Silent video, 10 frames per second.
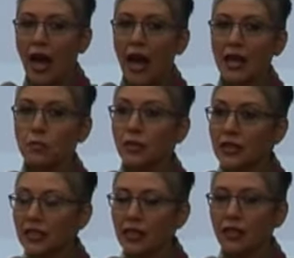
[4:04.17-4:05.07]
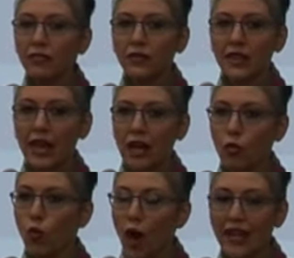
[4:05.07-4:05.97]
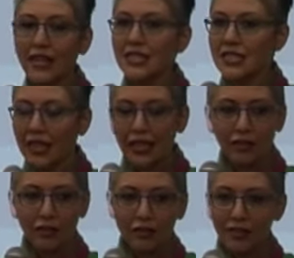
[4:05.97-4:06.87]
I believe that one skill,